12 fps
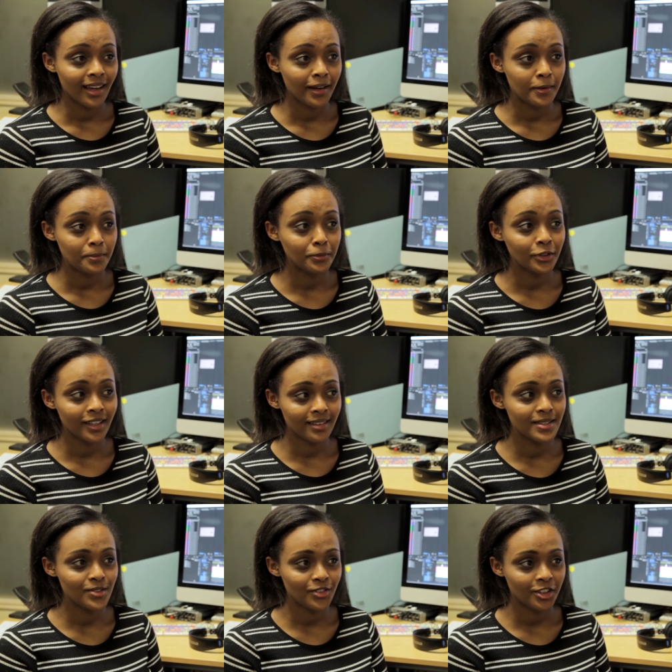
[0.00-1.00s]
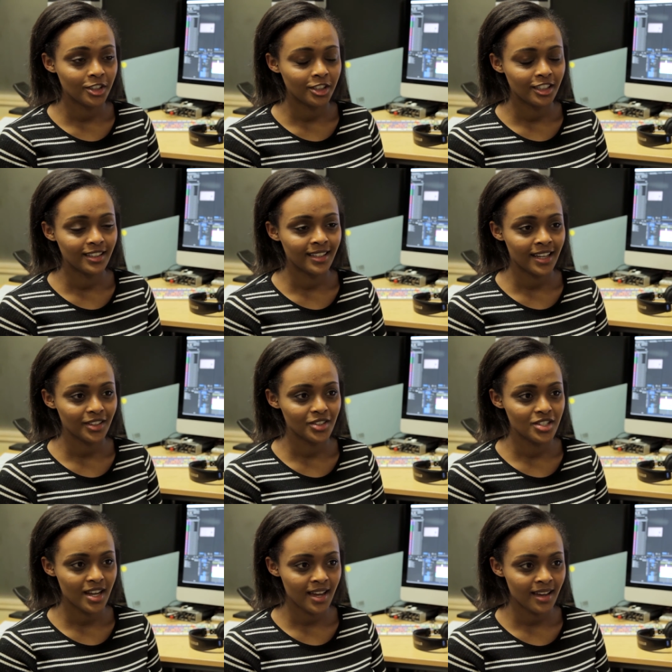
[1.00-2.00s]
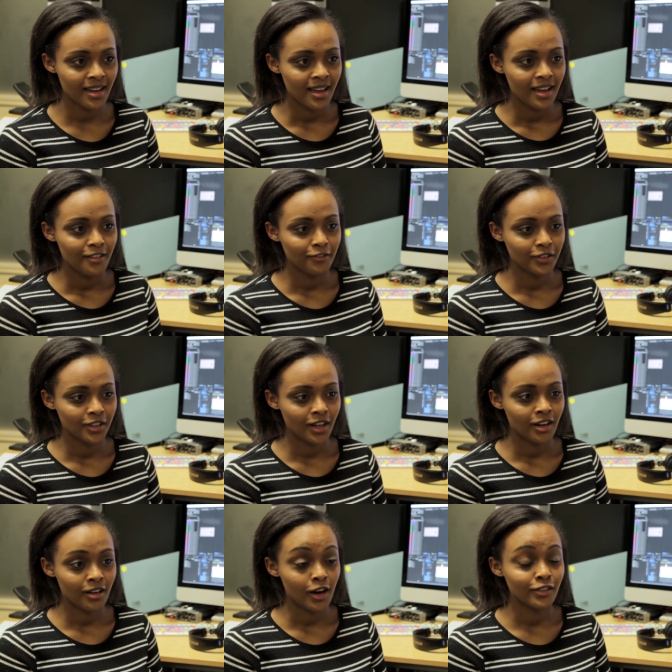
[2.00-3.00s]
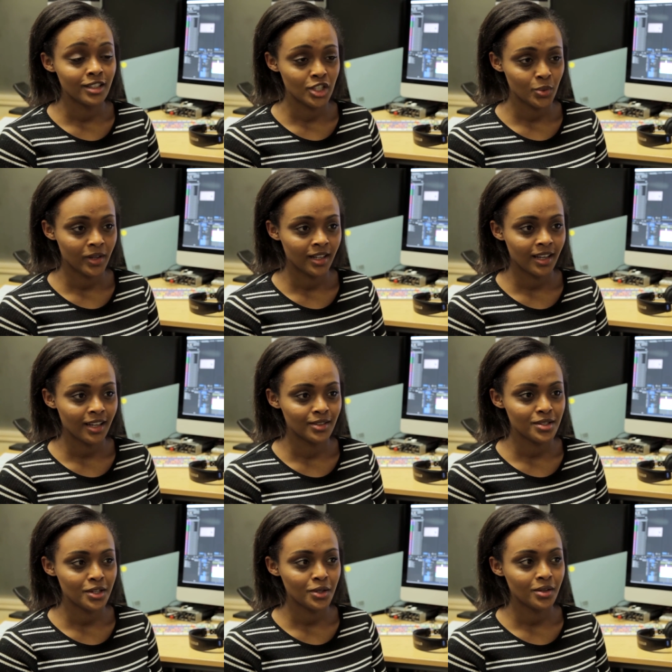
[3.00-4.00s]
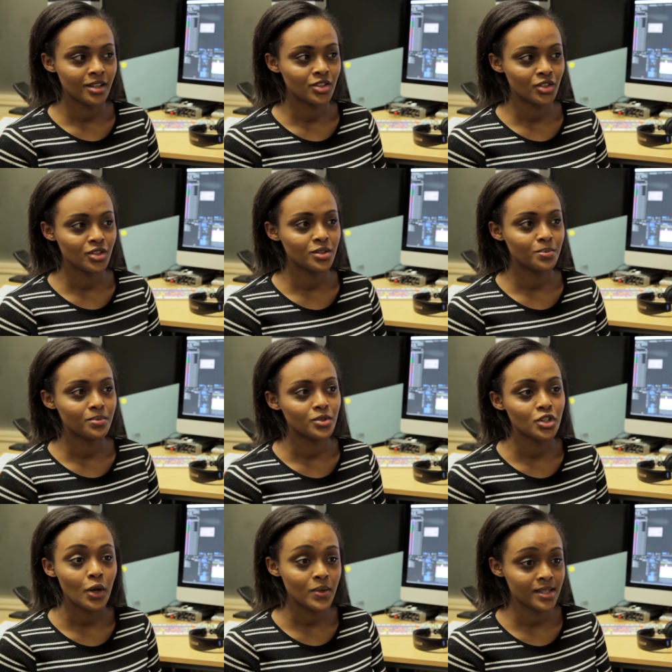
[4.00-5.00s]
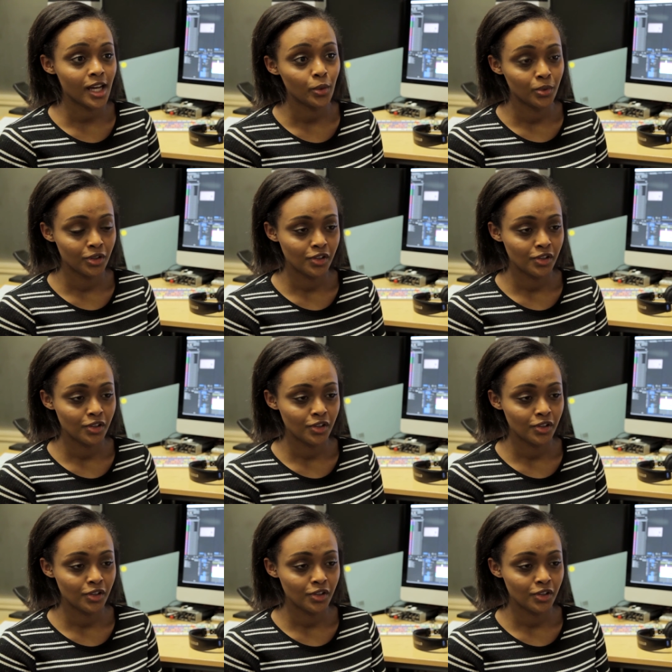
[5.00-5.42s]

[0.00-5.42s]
uh, bookings for the next year for our outreach work, and so it just shows that we're